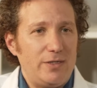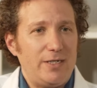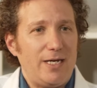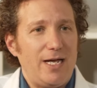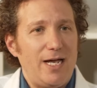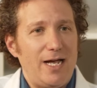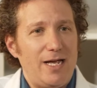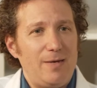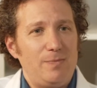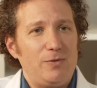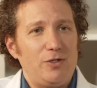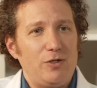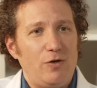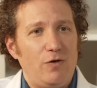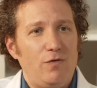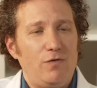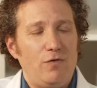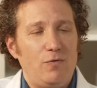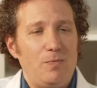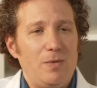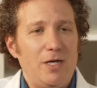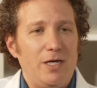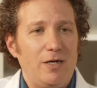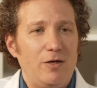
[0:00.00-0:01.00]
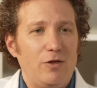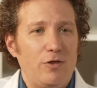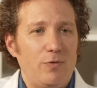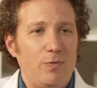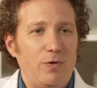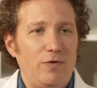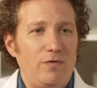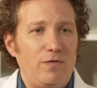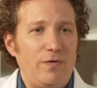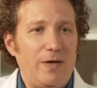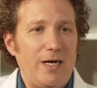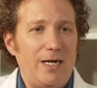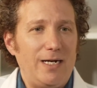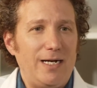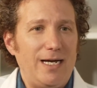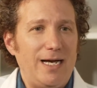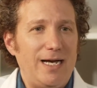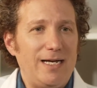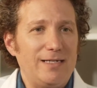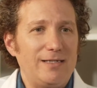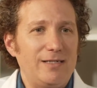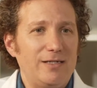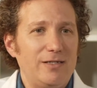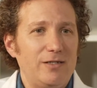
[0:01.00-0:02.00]
types of omega-3 fatty
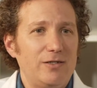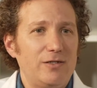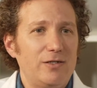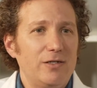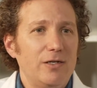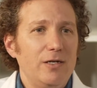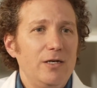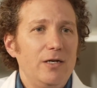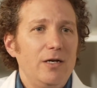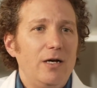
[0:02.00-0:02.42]
acids.